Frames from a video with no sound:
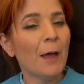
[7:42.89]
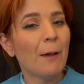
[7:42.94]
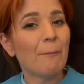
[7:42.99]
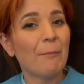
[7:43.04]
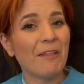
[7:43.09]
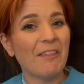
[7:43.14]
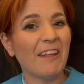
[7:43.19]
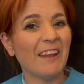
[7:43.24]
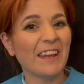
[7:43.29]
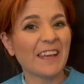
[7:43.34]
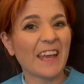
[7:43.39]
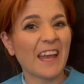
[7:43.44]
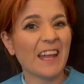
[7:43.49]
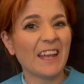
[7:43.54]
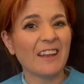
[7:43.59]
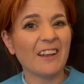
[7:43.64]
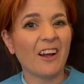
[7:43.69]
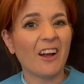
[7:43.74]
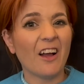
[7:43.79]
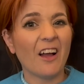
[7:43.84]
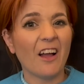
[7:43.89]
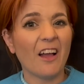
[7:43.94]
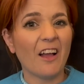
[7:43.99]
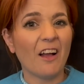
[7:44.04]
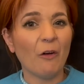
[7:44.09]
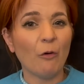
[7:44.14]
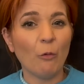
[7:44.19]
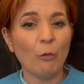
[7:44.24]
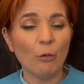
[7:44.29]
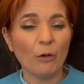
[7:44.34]
But then again,
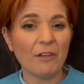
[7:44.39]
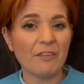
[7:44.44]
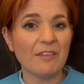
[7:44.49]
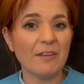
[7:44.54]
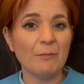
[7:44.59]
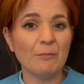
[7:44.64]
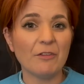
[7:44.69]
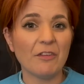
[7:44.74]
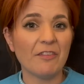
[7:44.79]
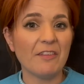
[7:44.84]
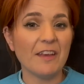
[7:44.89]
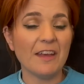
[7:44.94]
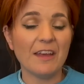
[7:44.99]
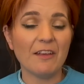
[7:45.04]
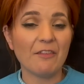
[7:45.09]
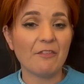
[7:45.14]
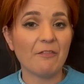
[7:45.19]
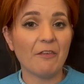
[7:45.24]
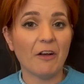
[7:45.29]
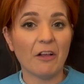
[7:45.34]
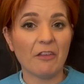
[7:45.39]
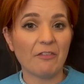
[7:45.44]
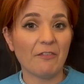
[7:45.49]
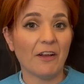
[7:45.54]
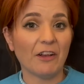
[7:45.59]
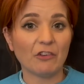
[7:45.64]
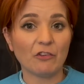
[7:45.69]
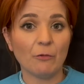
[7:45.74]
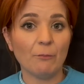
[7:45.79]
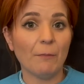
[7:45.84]
all I seem to see is fast
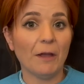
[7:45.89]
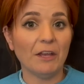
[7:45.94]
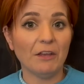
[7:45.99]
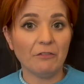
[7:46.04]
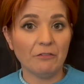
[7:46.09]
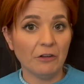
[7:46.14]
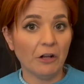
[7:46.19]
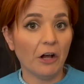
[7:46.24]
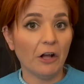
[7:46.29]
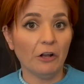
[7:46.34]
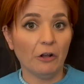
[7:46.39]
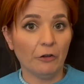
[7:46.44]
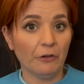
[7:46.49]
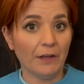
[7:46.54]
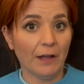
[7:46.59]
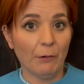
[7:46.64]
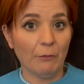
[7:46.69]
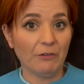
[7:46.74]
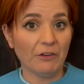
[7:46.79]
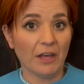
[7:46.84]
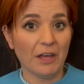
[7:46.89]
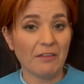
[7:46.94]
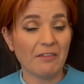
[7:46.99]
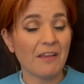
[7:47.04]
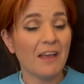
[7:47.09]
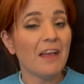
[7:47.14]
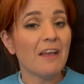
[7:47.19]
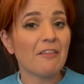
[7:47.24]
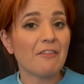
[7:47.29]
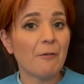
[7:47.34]
fashion made of nylon nowadays,
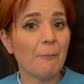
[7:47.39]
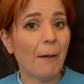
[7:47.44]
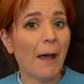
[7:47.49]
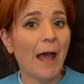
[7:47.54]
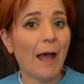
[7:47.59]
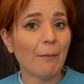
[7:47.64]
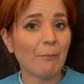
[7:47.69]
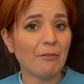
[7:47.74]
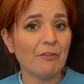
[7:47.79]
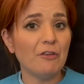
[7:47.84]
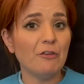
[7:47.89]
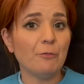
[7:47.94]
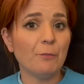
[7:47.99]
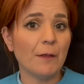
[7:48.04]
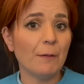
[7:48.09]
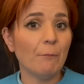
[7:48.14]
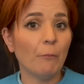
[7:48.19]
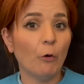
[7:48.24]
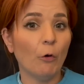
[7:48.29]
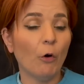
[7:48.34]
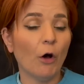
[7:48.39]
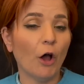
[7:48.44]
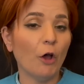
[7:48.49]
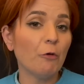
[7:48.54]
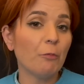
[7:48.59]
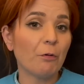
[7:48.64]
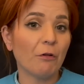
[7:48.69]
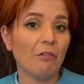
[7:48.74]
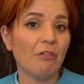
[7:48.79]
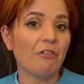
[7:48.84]
so perhaps you'd be more
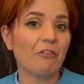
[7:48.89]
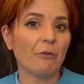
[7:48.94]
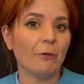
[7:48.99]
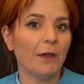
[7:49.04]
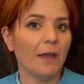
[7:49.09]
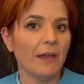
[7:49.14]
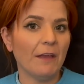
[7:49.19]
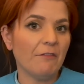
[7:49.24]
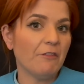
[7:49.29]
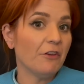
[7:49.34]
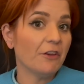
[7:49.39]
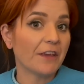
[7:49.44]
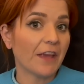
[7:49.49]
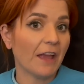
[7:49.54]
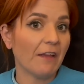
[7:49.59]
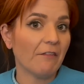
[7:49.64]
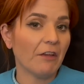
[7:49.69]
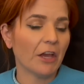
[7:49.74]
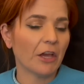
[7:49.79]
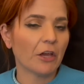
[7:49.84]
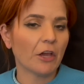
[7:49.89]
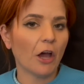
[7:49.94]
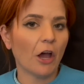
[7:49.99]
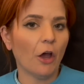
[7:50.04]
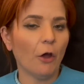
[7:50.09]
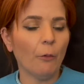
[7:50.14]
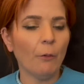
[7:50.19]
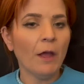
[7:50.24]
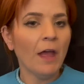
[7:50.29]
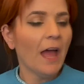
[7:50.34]
open to it if you gave it a
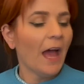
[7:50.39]
go.